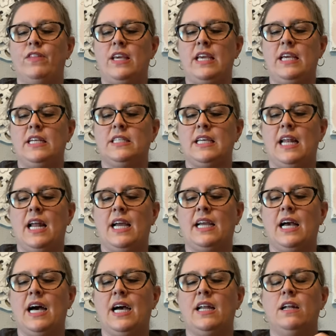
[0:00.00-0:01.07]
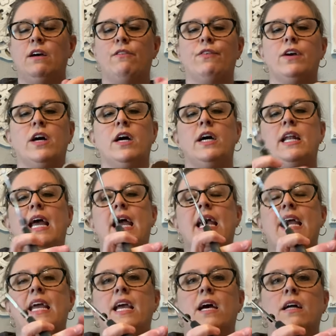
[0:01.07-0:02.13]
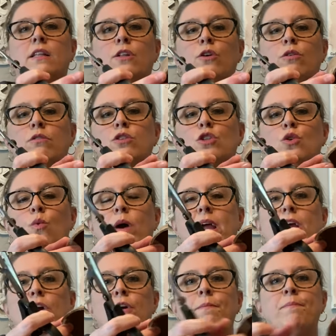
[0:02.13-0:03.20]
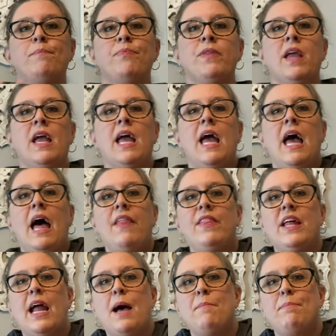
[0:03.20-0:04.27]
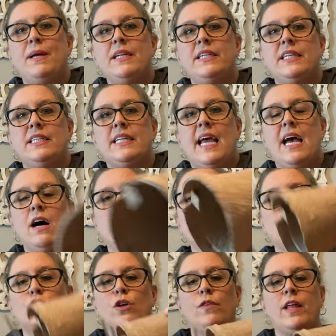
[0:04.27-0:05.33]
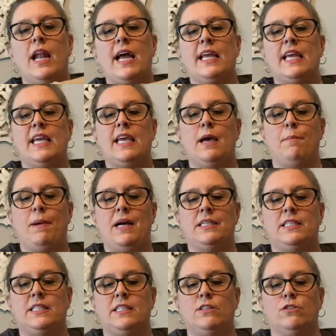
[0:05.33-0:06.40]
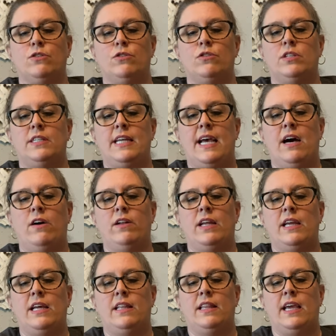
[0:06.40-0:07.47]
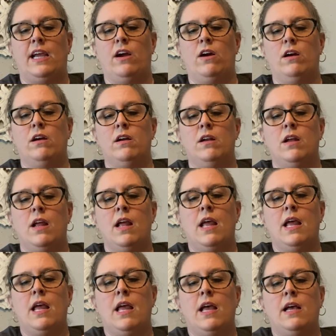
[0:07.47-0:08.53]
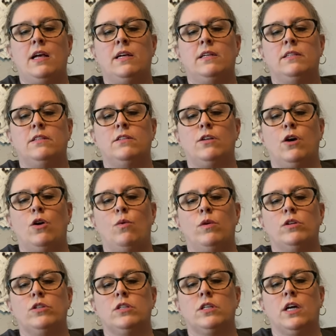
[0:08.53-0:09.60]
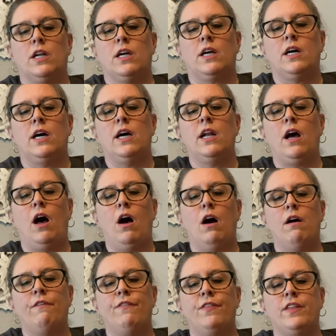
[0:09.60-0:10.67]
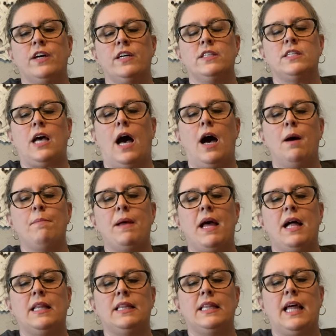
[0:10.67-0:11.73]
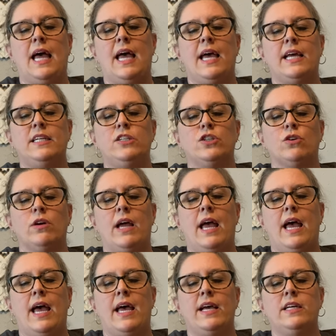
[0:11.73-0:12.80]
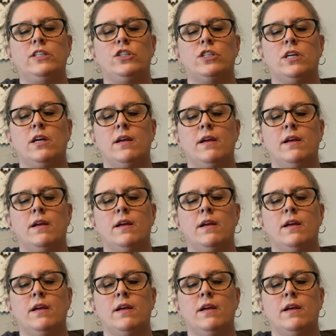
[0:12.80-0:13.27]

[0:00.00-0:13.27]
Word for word: these and I kind of cut a little square and then I bend it down so that I can get my scissors down in there. So we're just gonna cut off the top ledge or edge.